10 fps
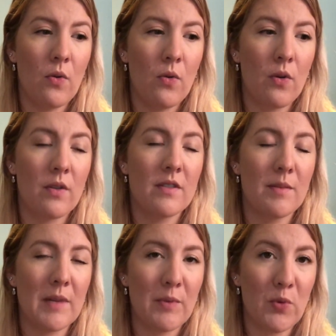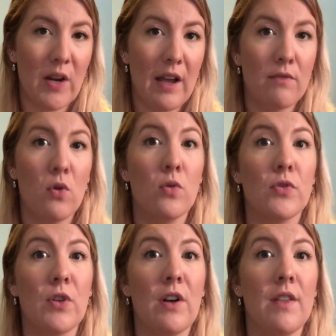Or sometimes when I have
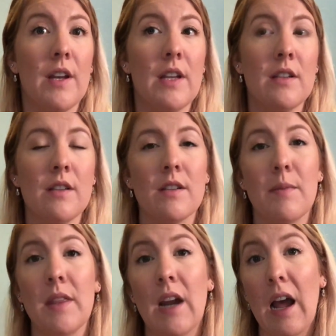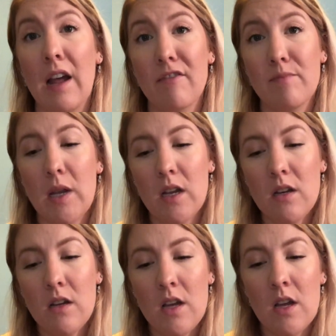coleslaw that isn't something I've
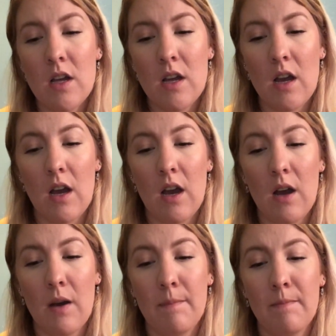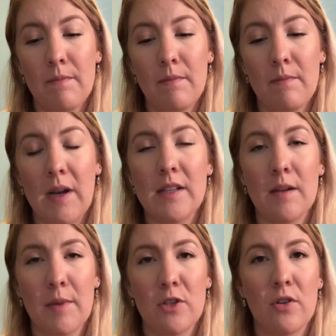made, my
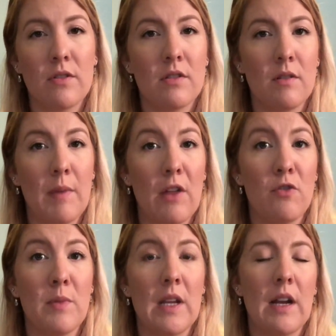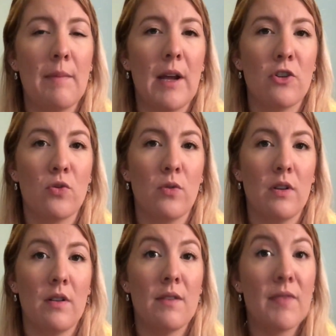stomach starts to bother me, and I'm not
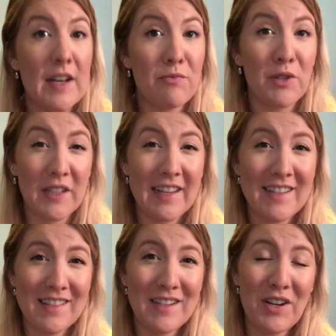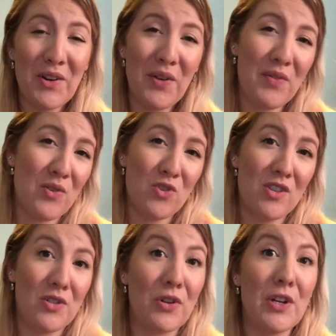sure if it really is the dairy or if there's
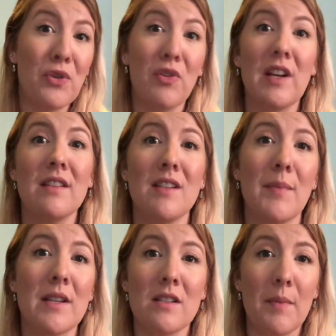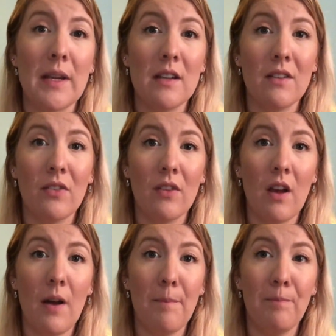just certain ingredients that my stomach is
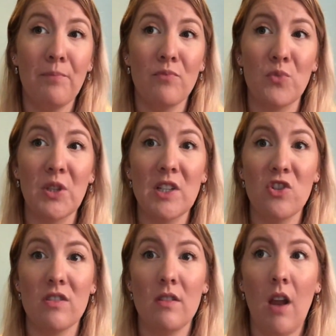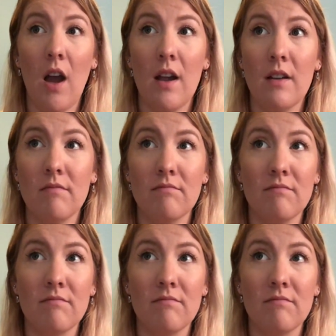really just not